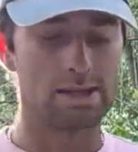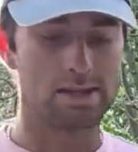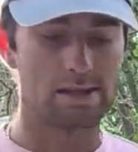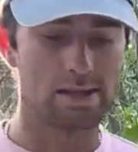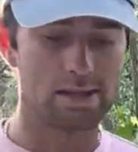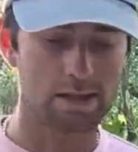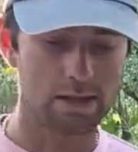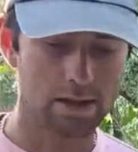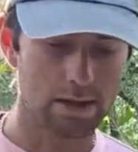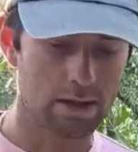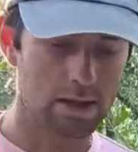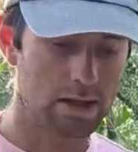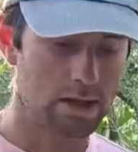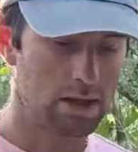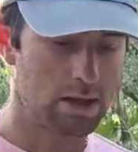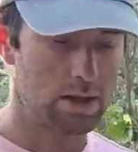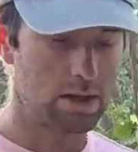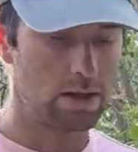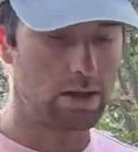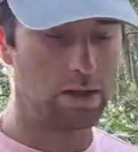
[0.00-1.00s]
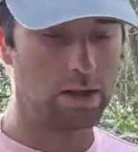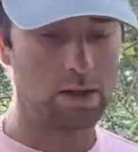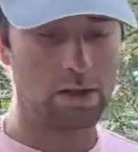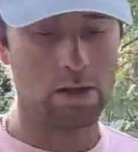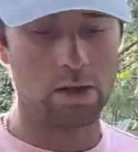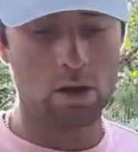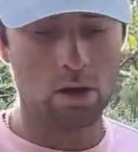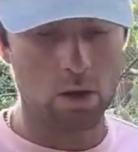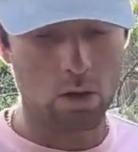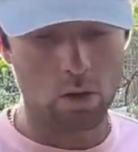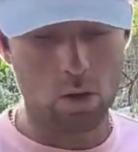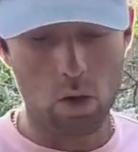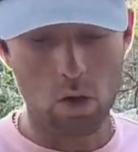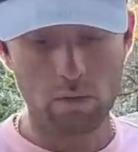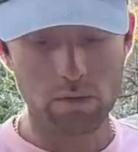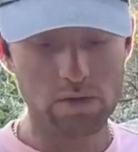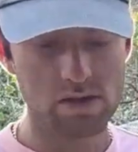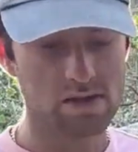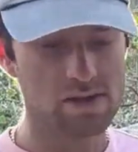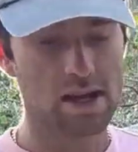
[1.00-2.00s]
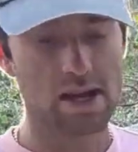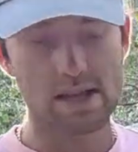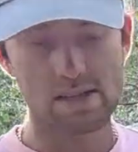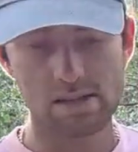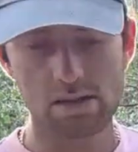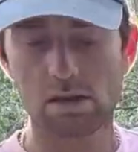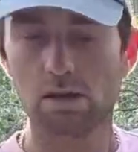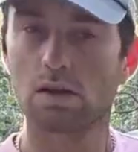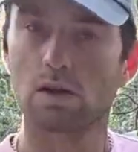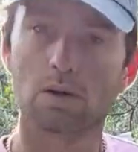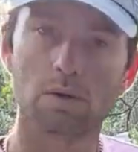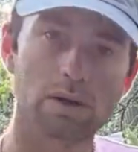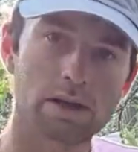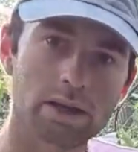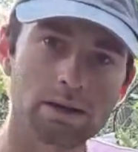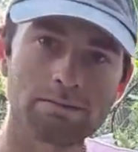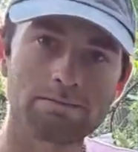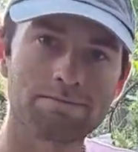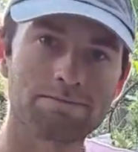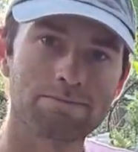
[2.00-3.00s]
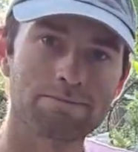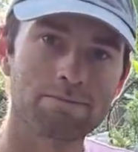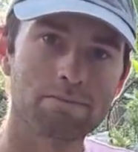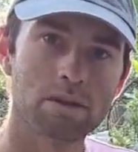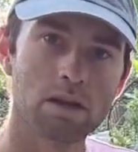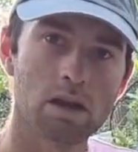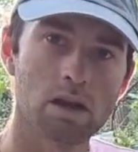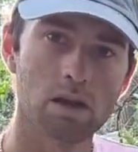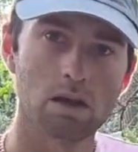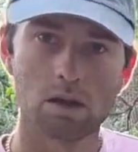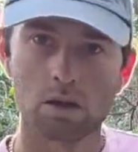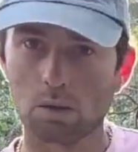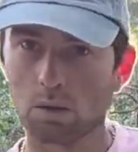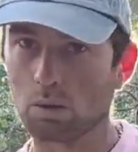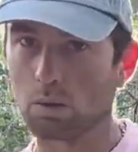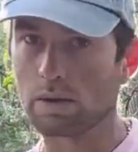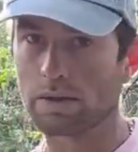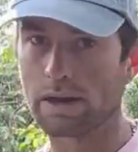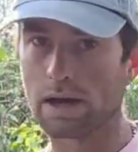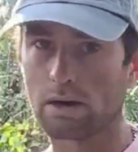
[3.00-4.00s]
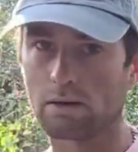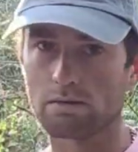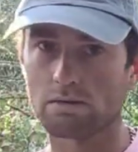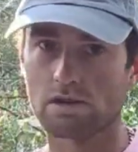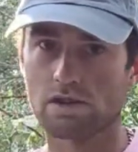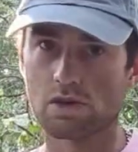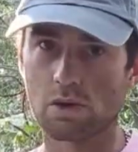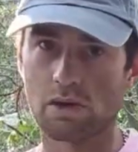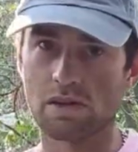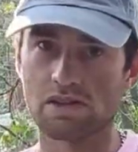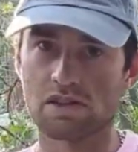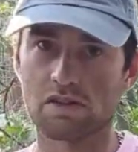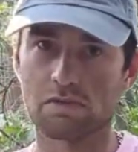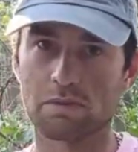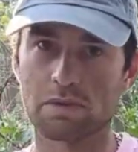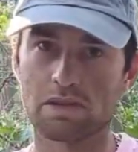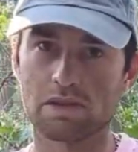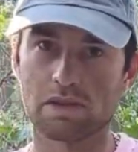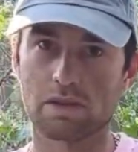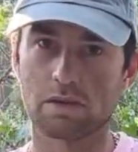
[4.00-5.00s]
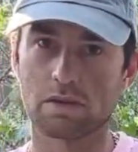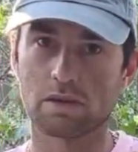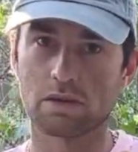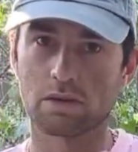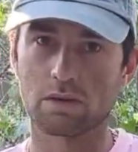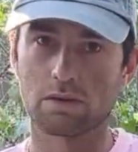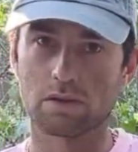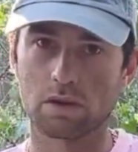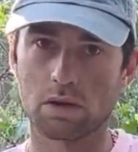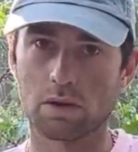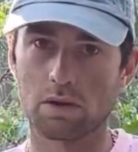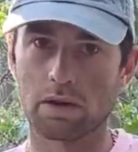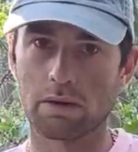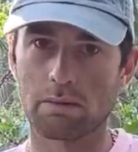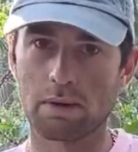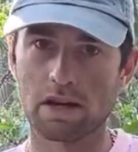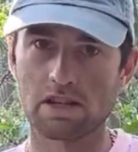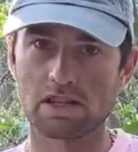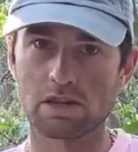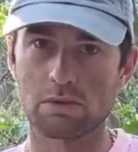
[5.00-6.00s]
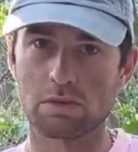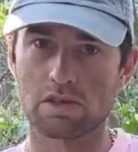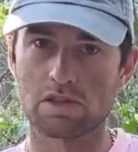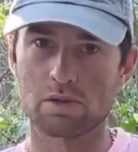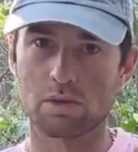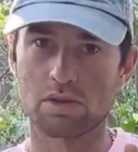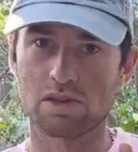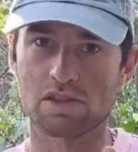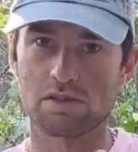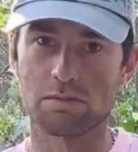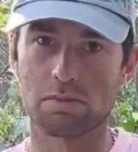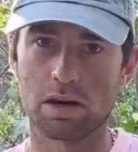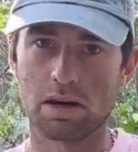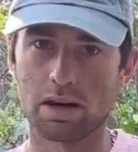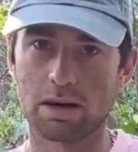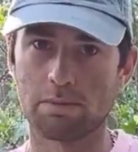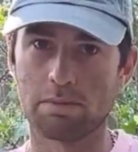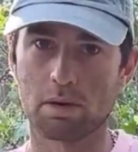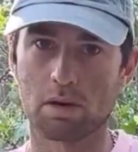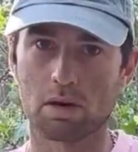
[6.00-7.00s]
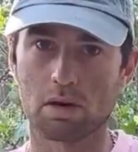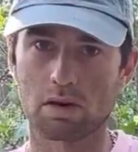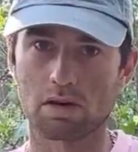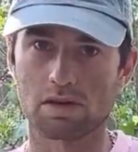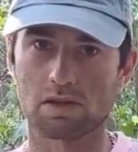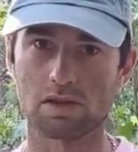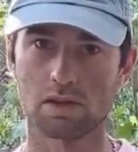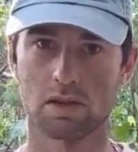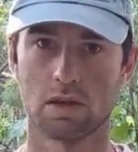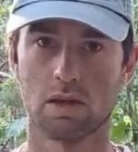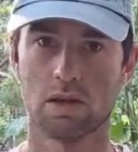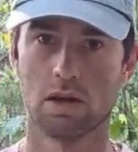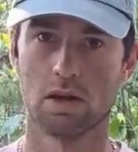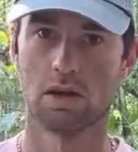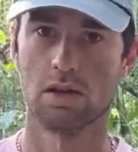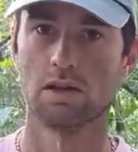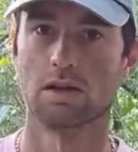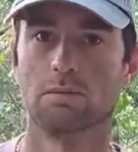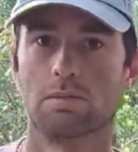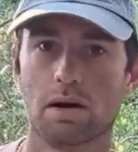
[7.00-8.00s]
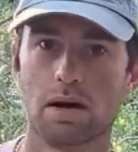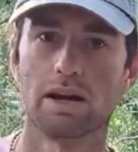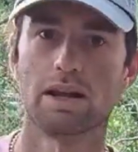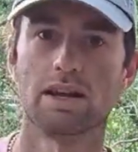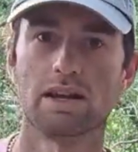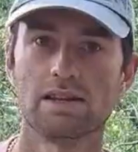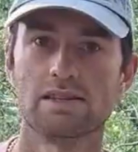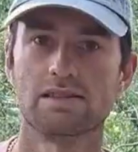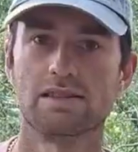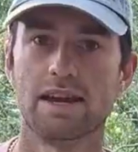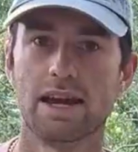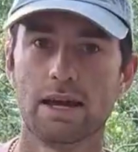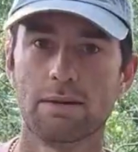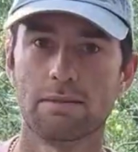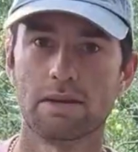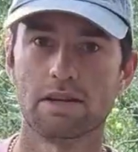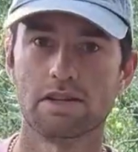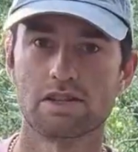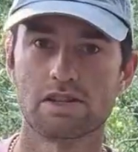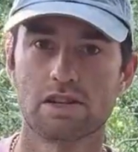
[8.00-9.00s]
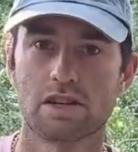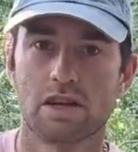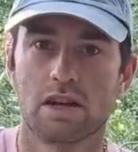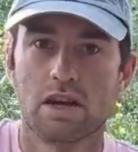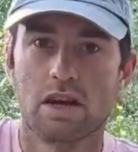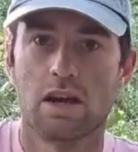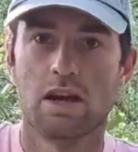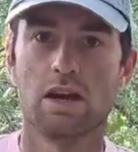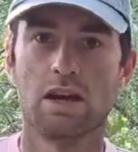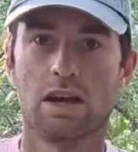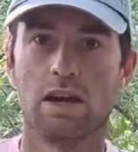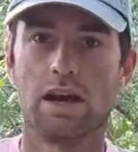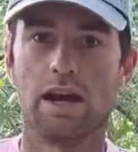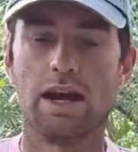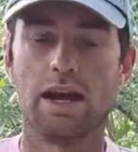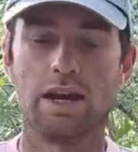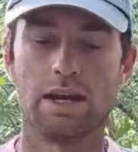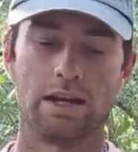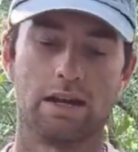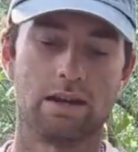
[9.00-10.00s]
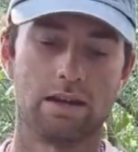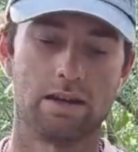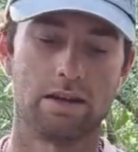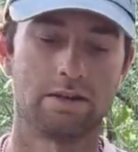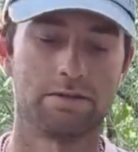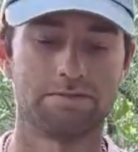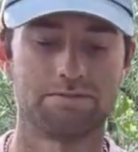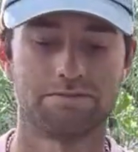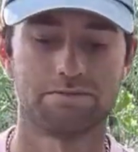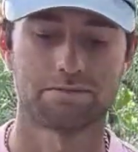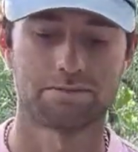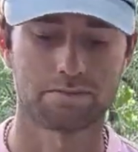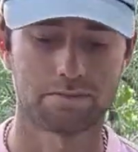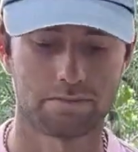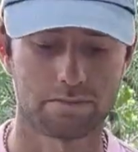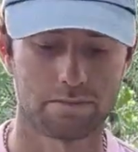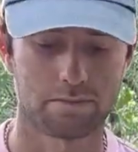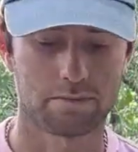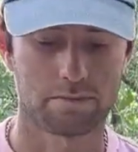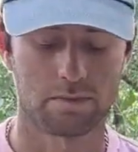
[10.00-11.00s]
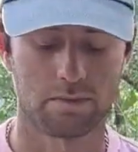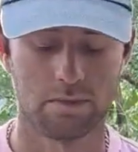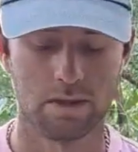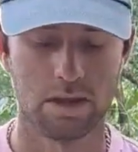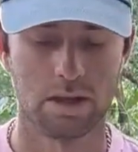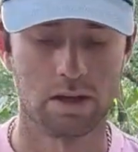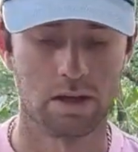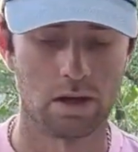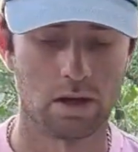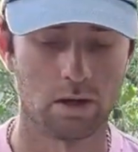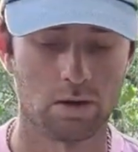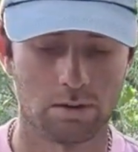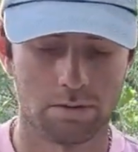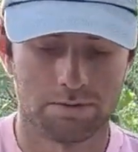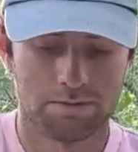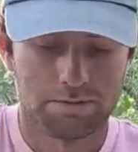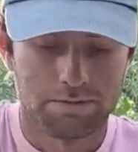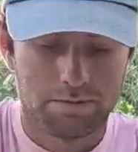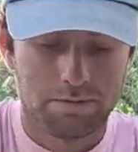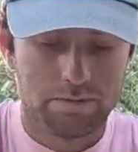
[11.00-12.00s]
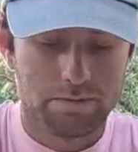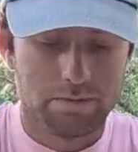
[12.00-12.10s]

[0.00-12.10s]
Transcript: is, you know, oversized clothing without joints of material of clothing meshing with joints of body parts, the body gets damaged. And, you know,